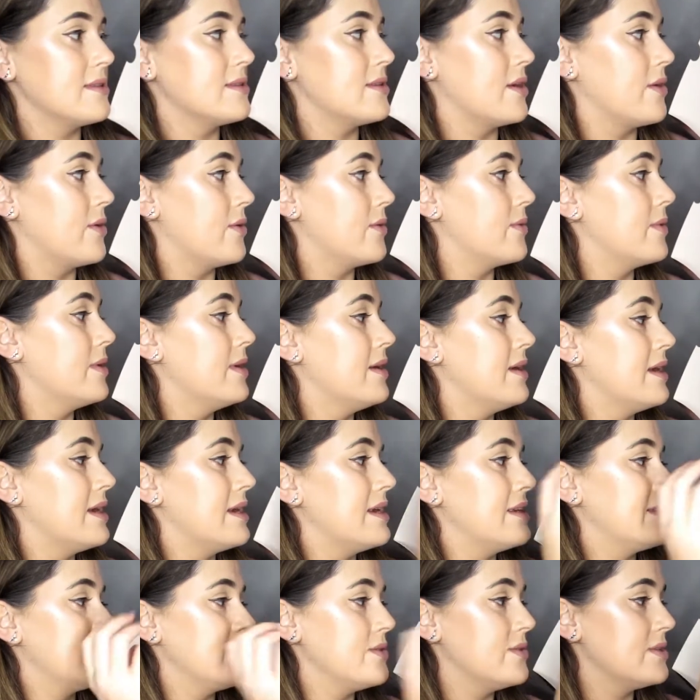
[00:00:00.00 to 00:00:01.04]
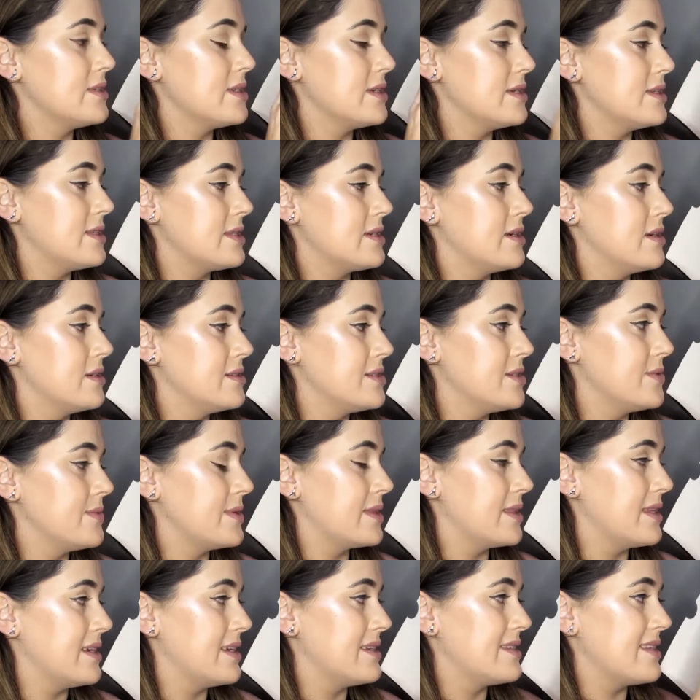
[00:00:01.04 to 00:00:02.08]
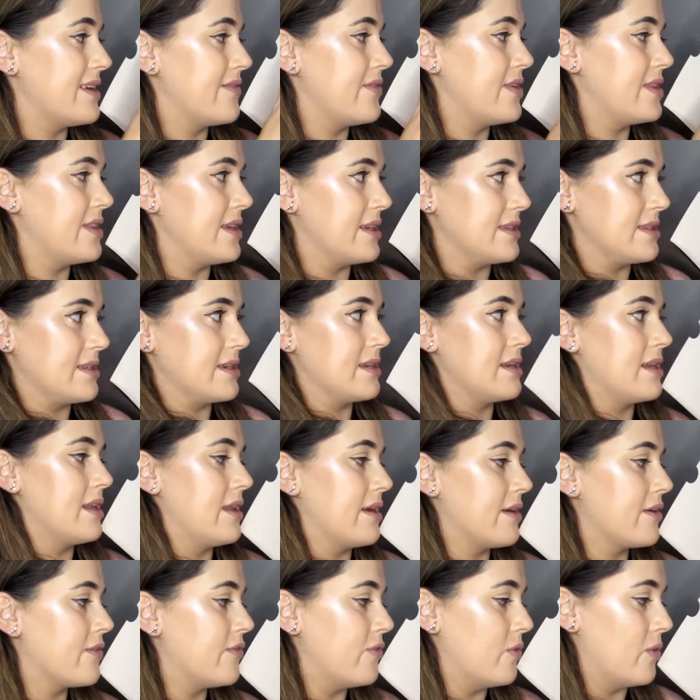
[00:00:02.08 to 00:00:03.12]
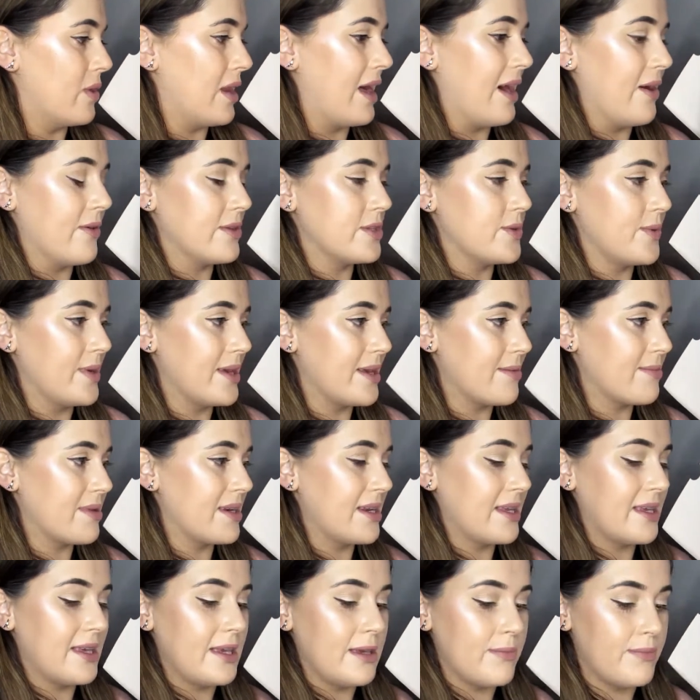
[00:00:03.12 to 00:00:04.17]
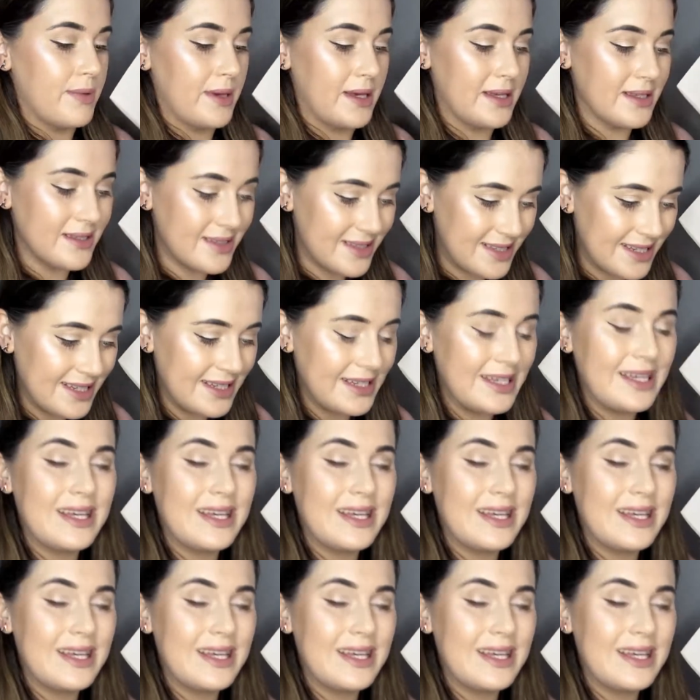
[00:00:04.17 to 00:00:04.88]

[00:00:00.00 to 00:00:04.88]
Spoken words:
So as soon as I start doing this, everything's gonna like fall out. So I am gonna keep it